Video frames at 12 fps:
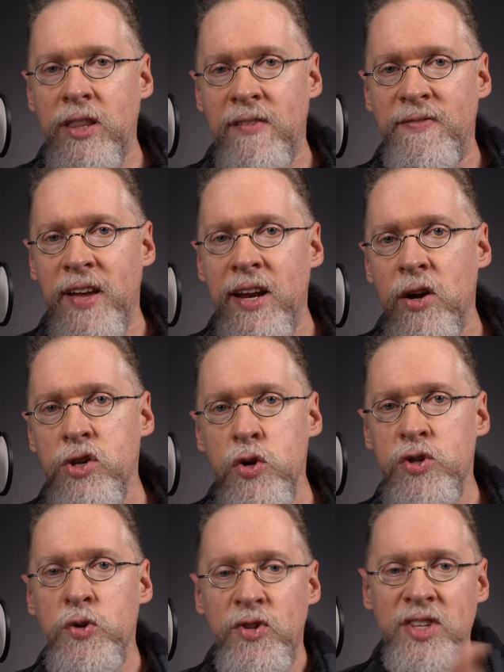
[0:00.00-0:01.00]
at the video, you,
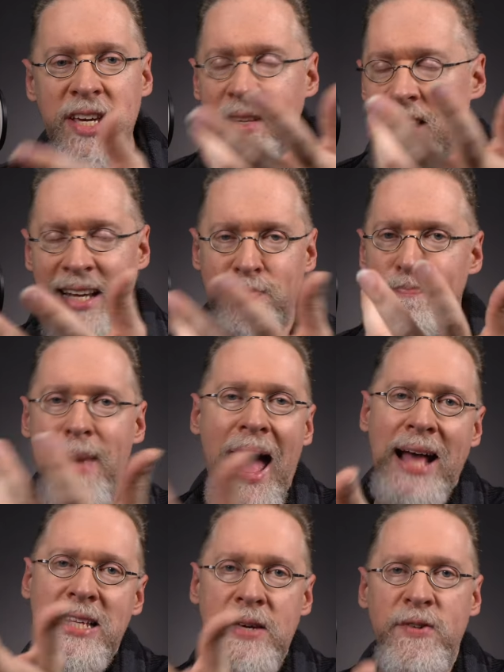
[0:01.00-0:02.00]
you see like
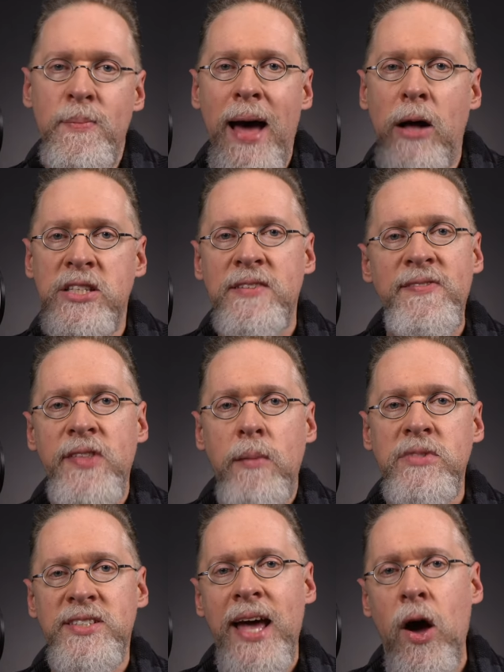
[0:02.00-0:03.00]
massive amounts of
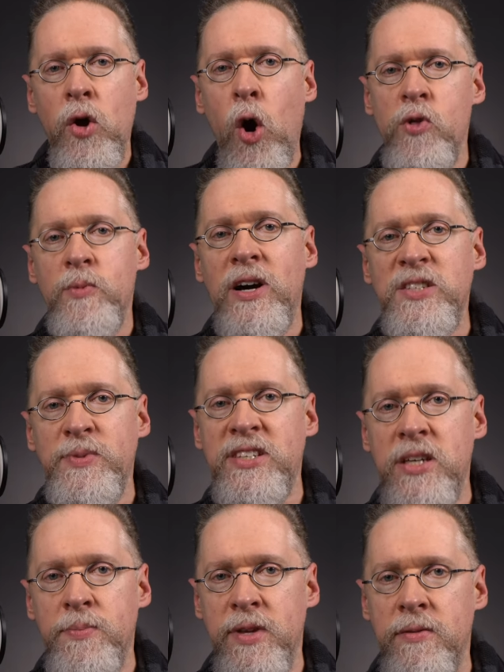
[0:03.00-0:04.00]
thumbs down. Oh, there must be
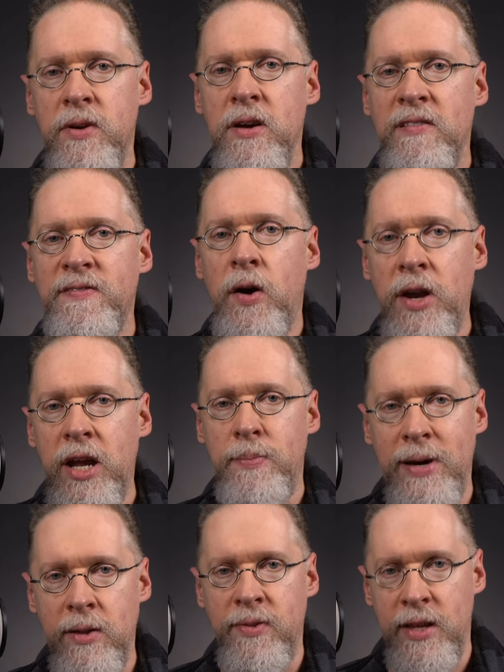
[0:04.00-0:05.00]
something funny
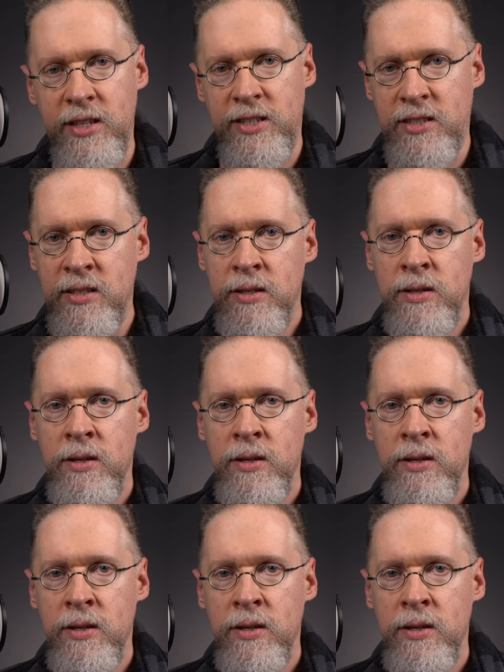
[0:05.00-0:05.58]
about this.